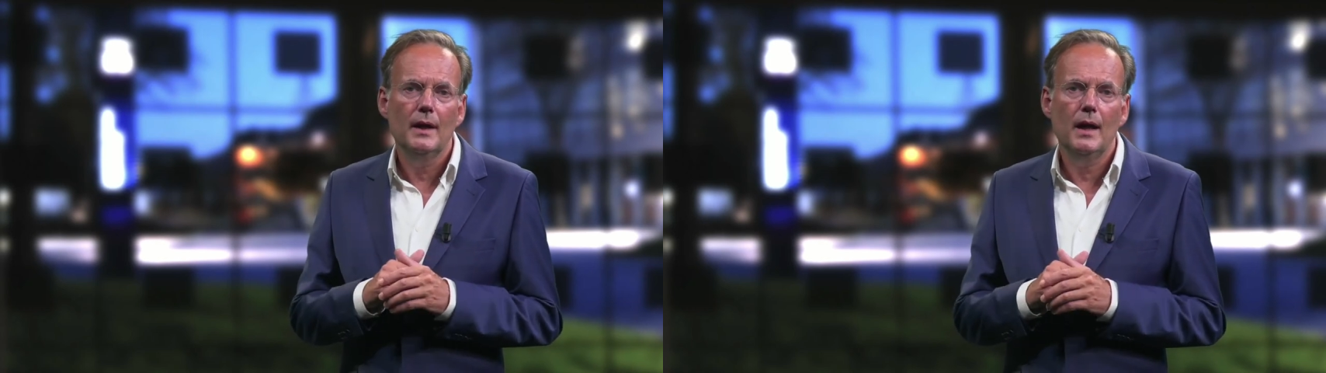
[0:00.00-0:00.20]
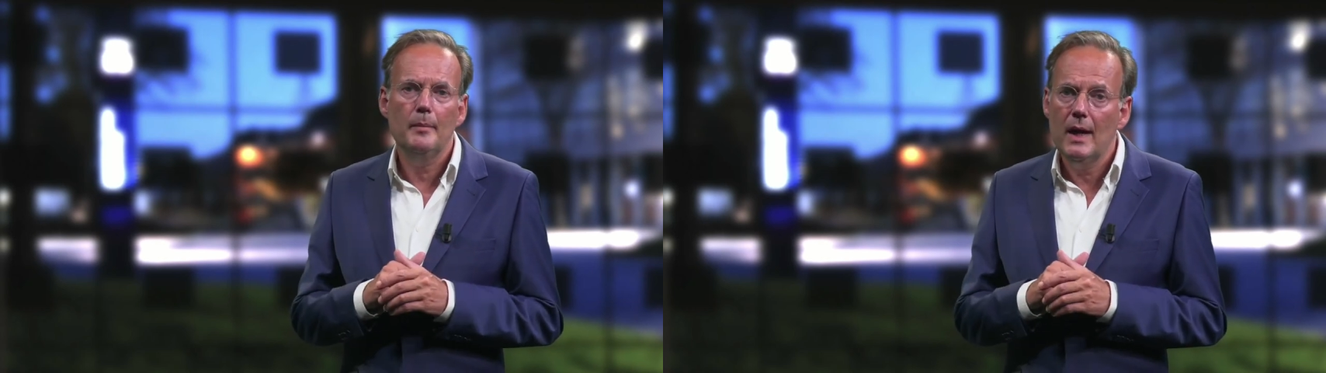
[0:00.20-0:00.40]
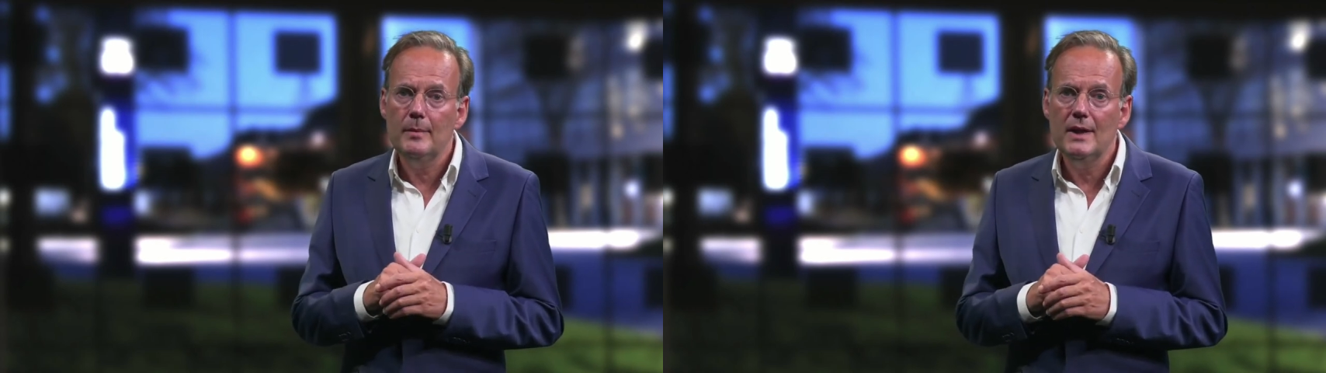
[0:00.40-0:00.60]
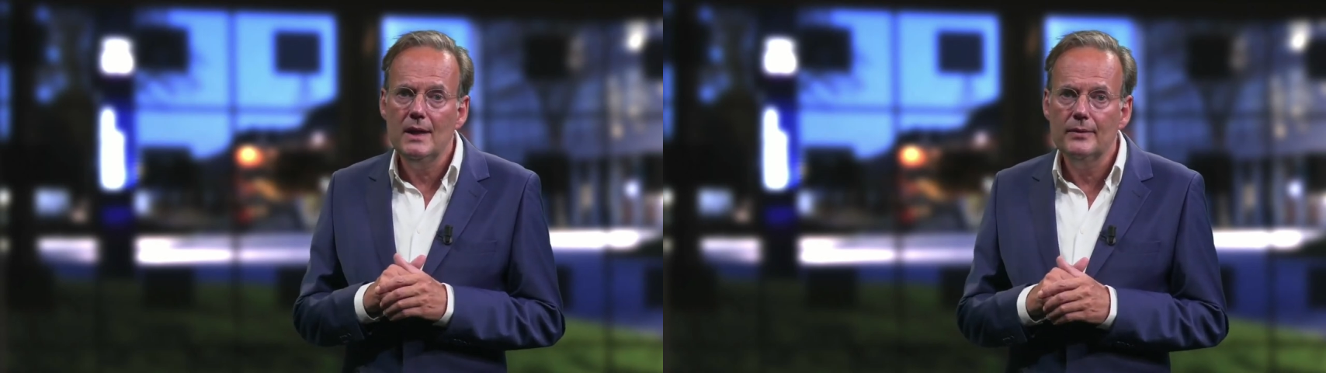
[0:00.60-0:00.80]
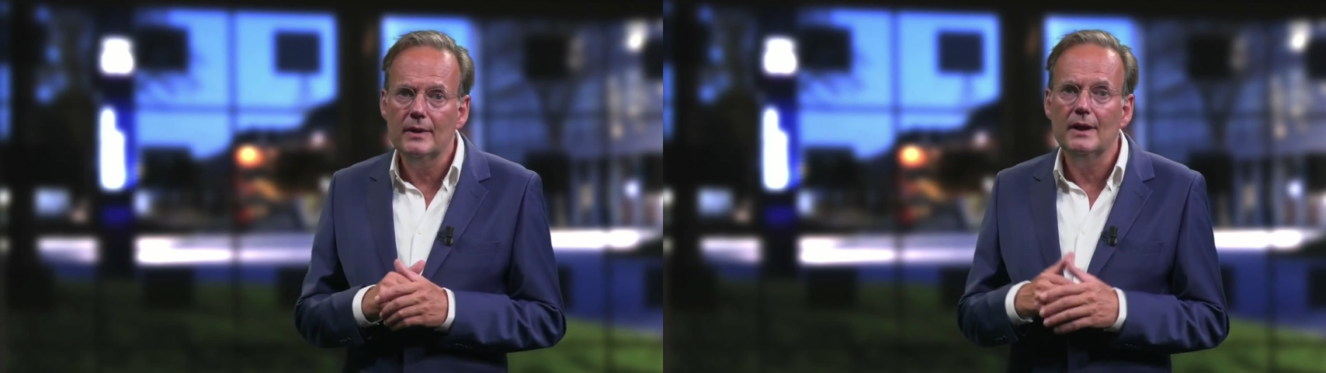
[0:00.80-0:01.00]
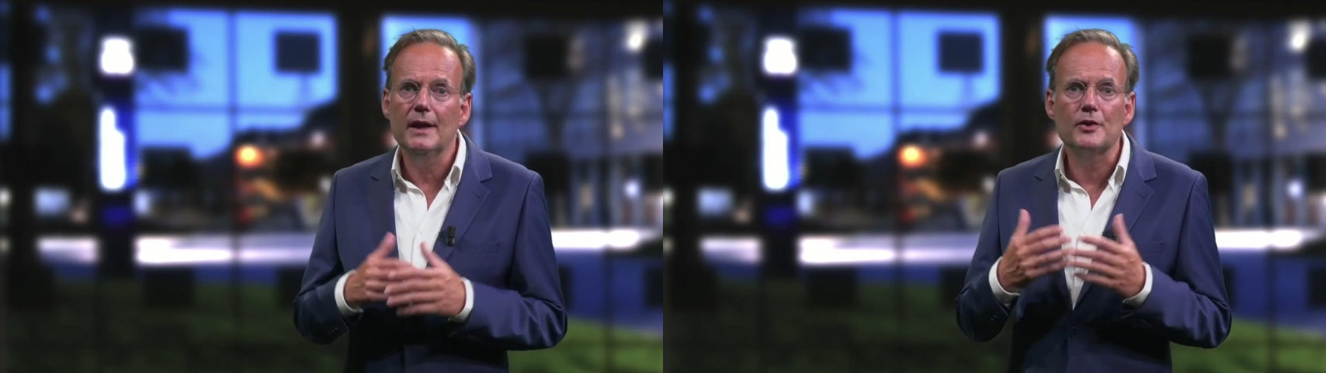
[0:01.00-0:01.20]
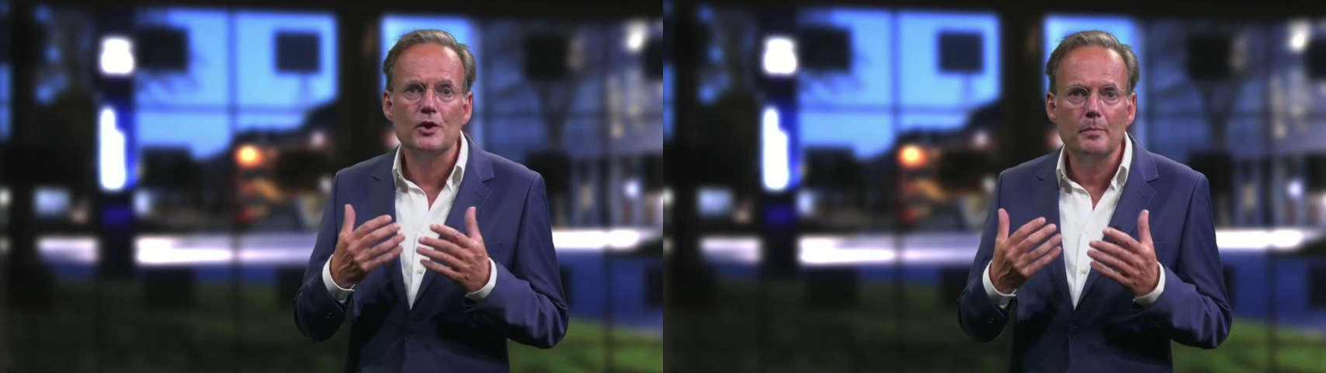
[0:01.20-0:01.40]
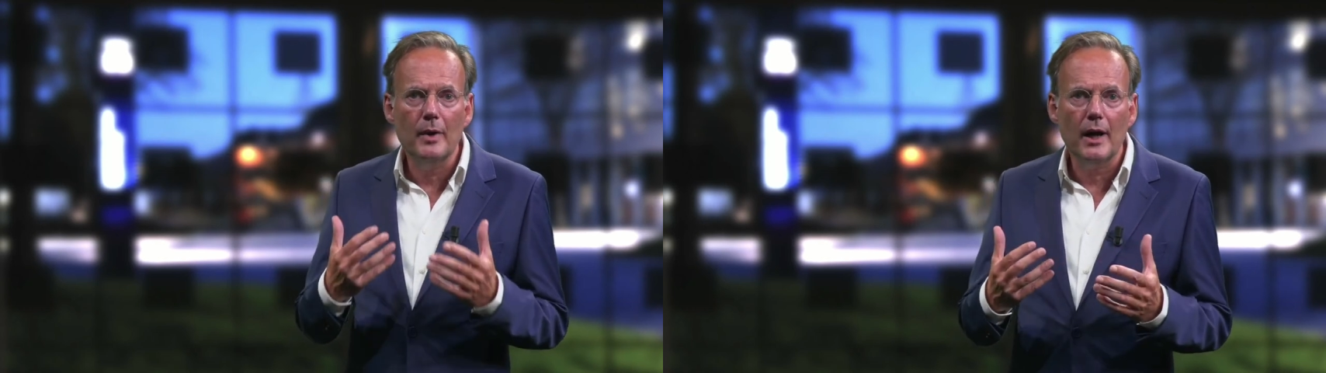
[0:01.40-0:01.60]
and maybe even
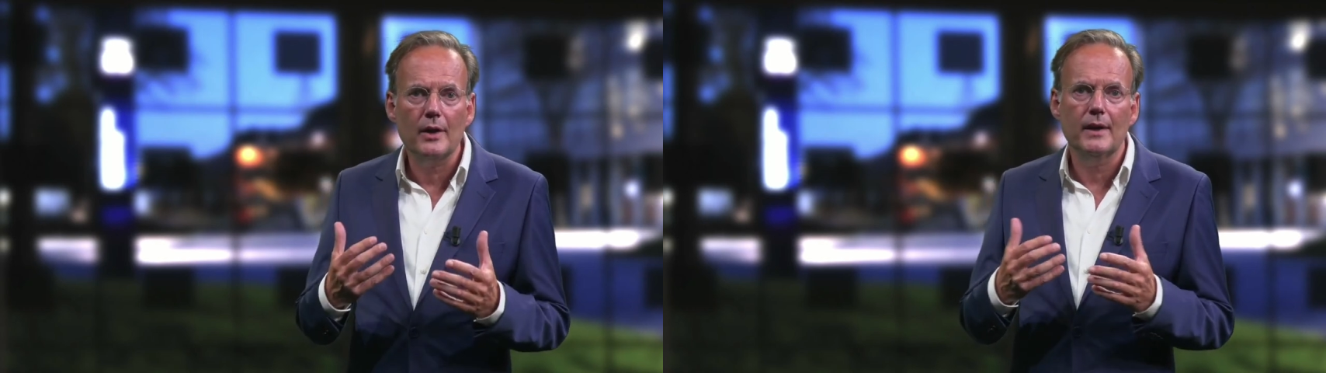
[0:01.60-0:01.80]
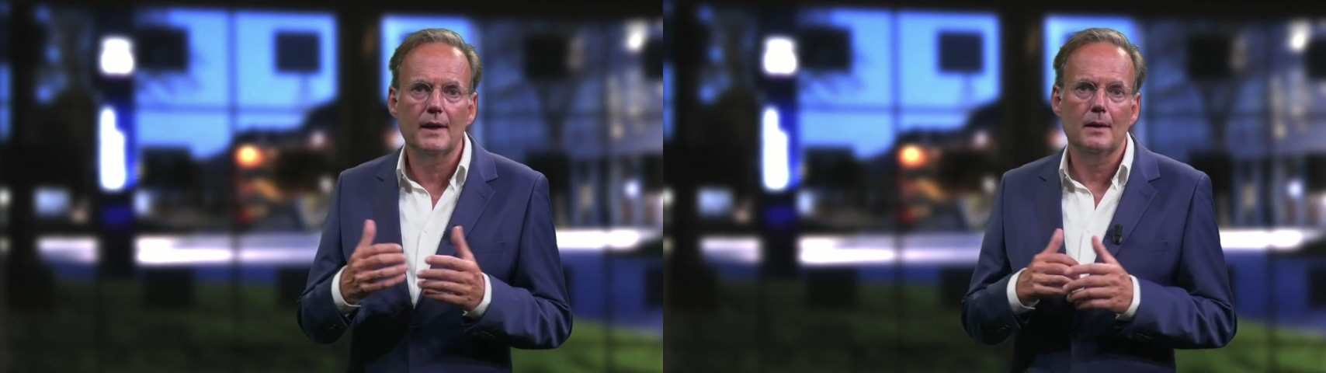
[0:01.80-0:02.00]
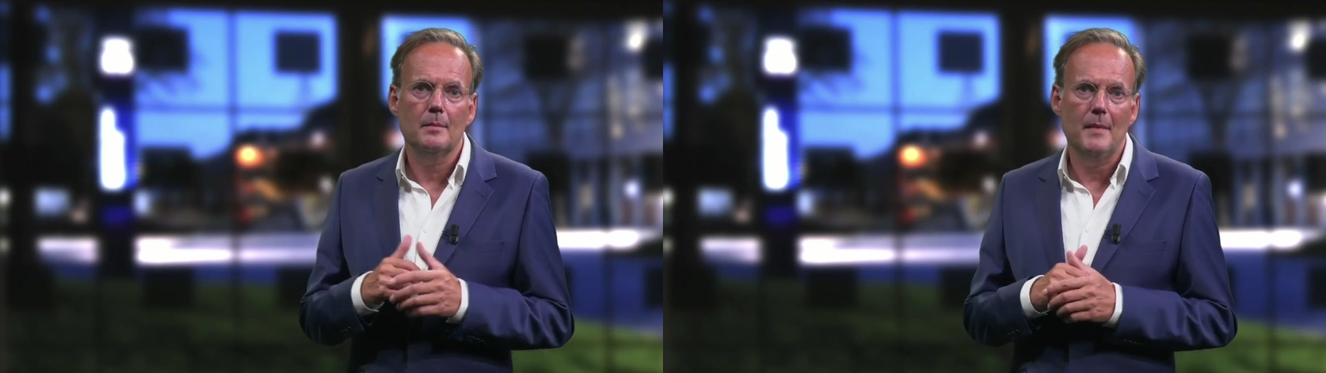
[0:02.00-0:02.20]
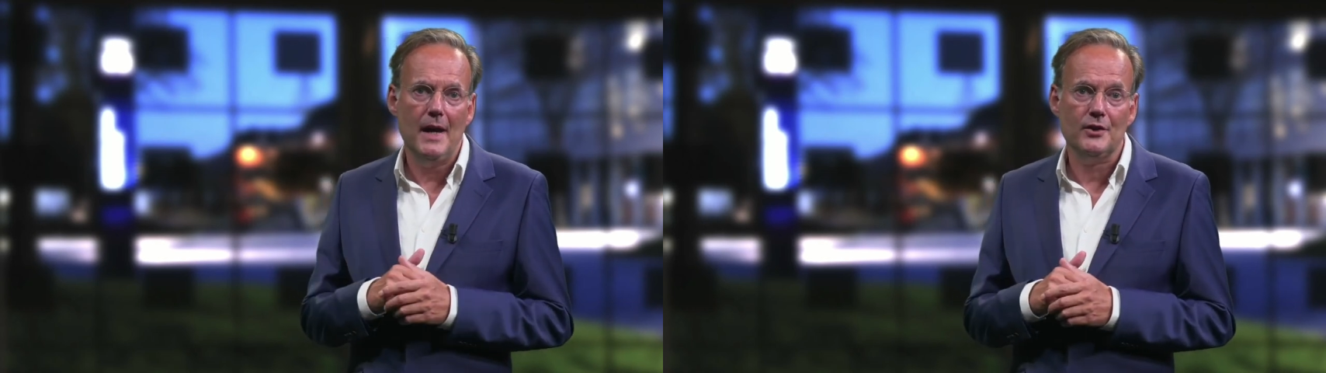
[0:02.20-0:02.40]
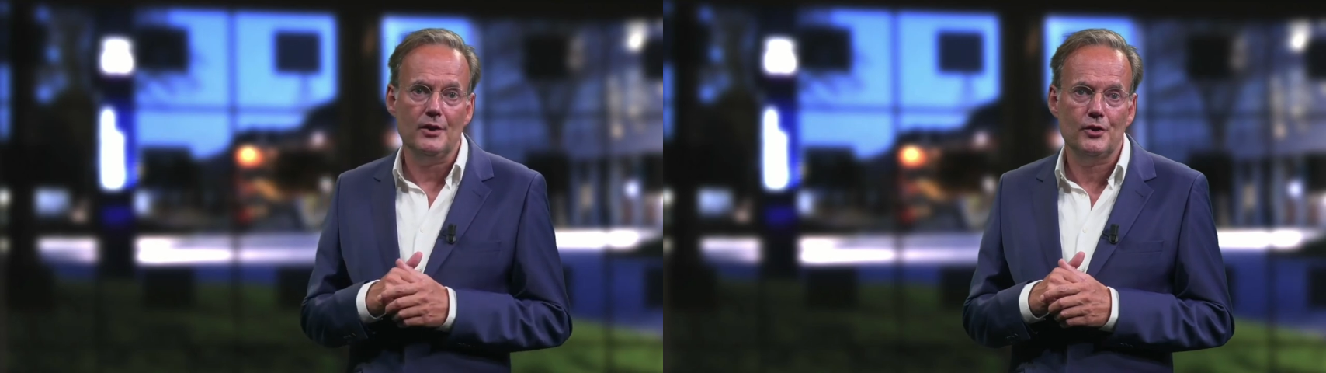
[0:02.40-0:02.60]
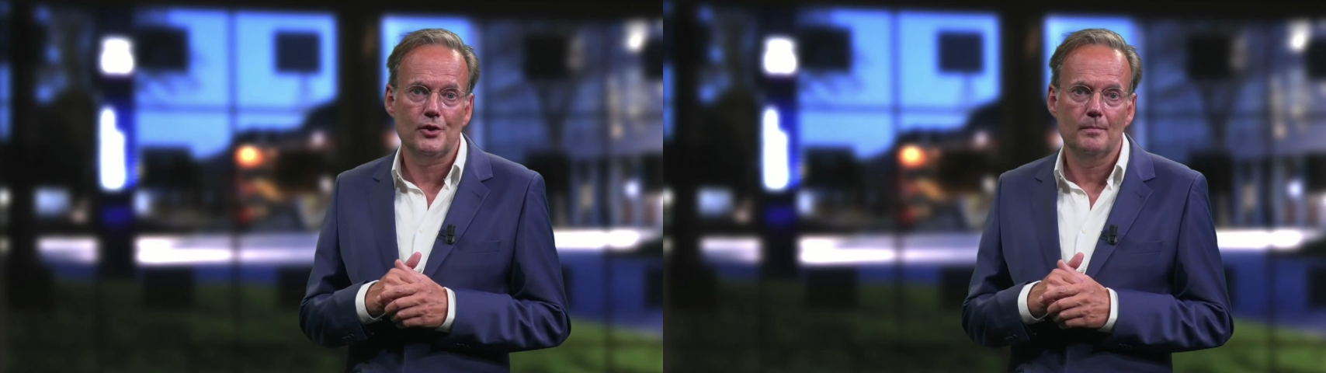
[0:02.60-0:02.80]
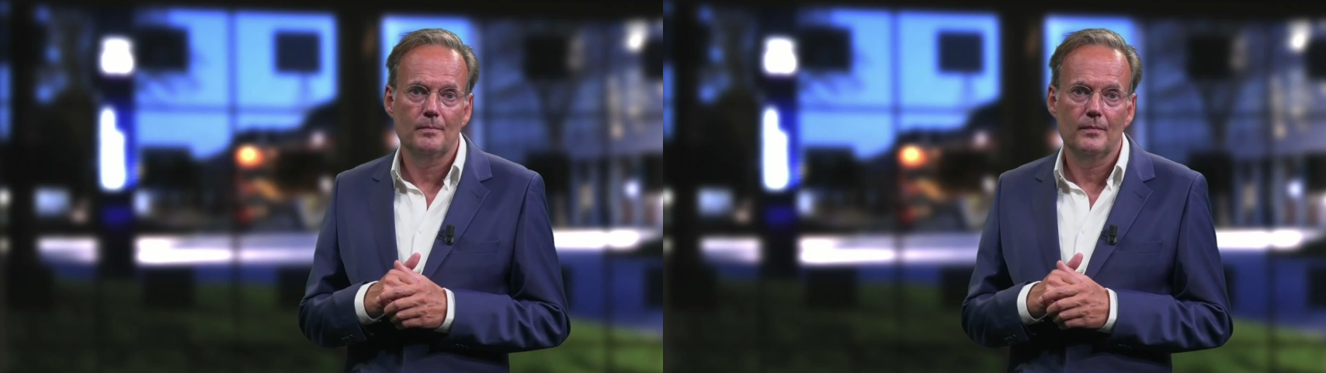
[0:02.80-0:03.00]
inspiring message.